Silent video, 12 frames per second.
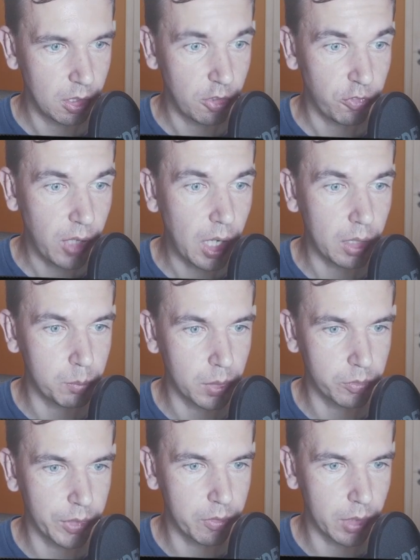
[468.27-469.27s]
fine, but
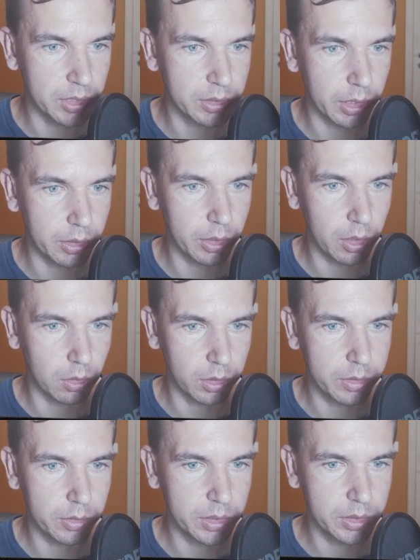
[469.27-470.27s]
requires technical
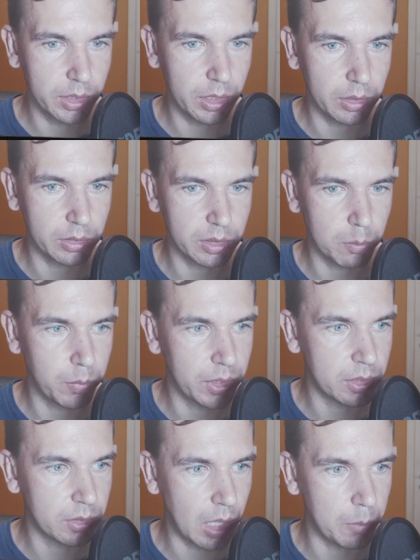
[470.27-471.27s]
literacy and is a
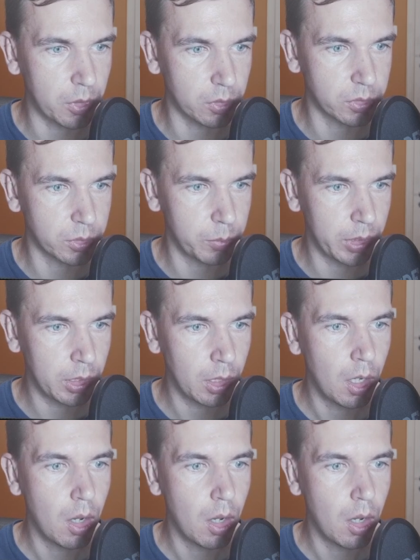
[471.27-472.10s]
bit time consuming,